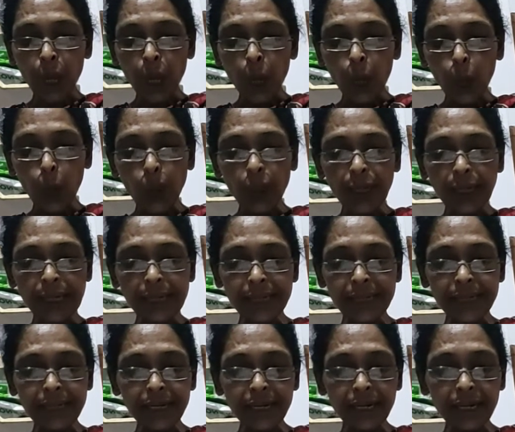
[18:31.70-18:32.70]
Only
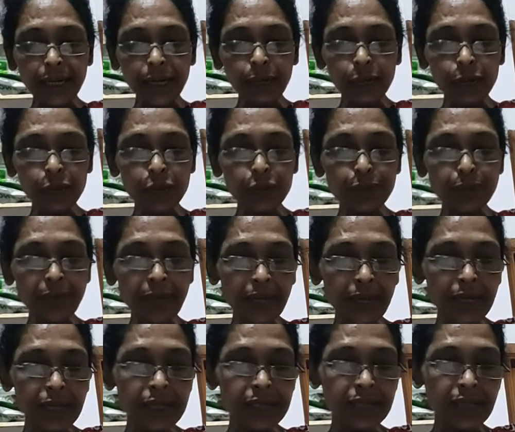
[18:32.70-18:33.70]
children whose
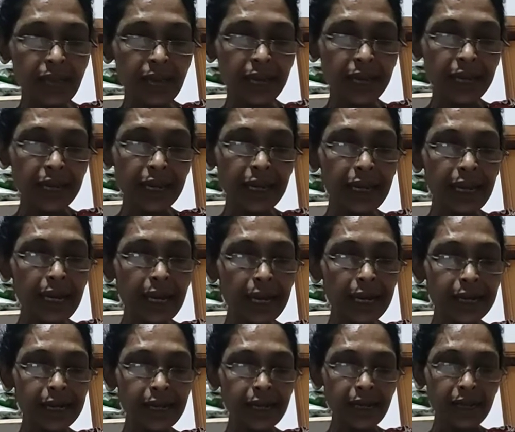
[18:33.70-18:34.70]
parents are
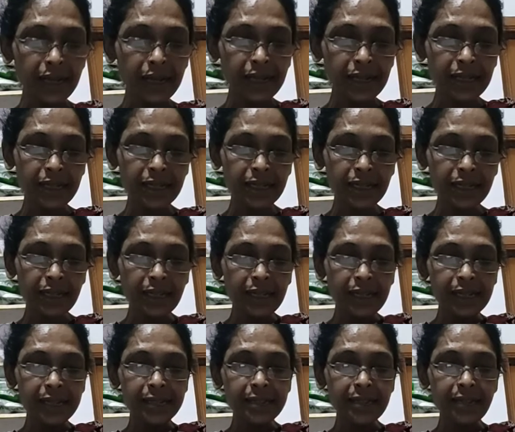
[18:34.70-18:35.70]
illiterate
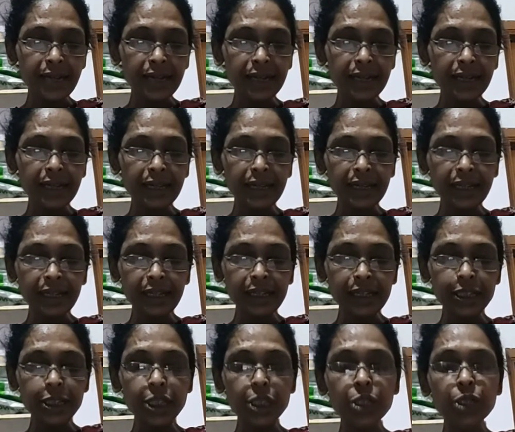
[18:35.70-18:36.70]
study in
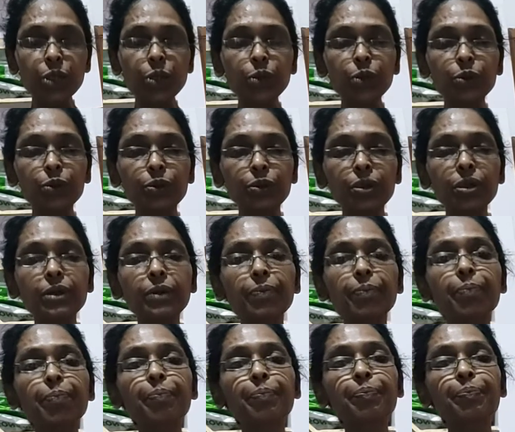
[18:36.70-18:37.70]
this school.
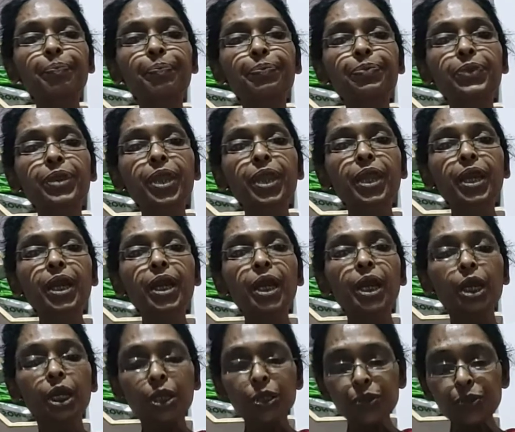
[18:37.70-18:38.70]

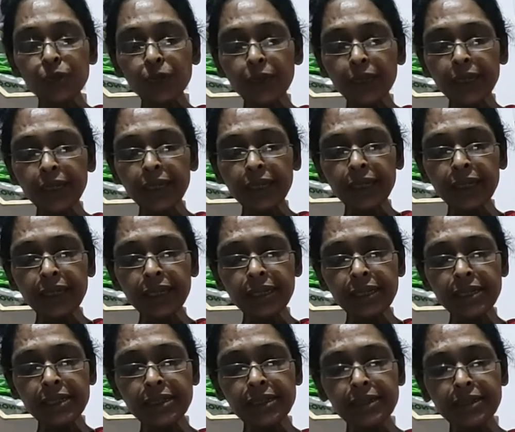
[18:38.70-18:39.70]
So in
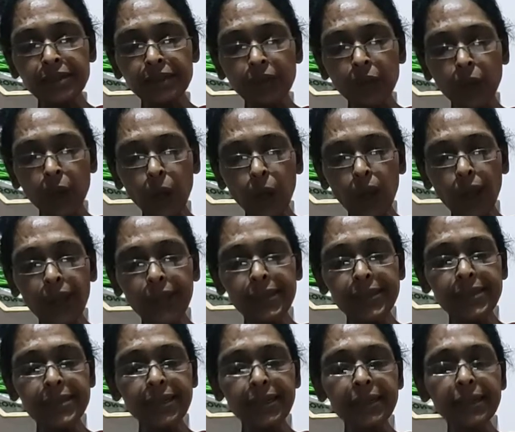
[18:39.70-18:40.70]
this, all the
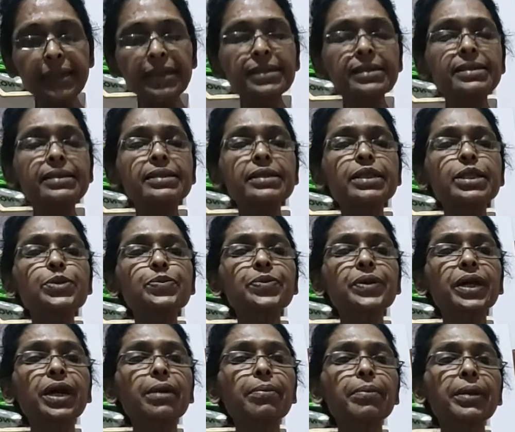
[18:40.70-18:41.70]
sentences
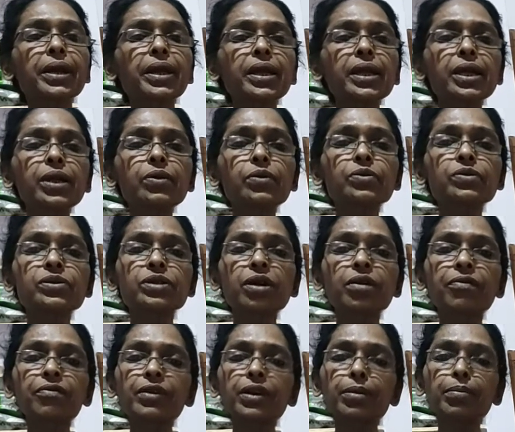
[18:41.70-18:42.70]
we are making use
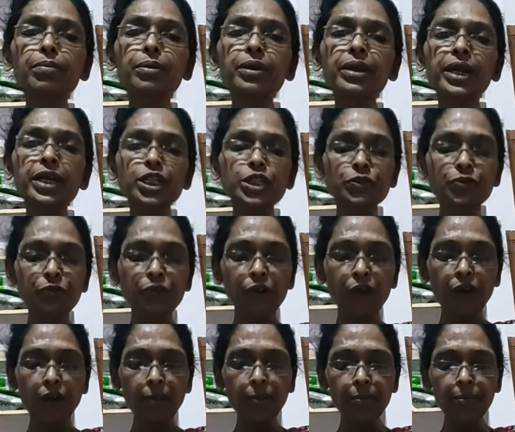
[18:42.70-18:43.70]
of WH
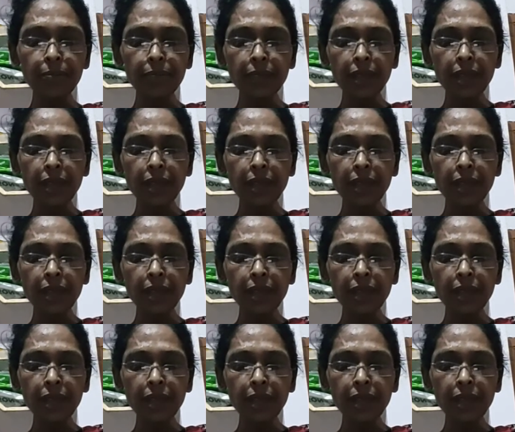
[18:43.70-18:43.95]
form,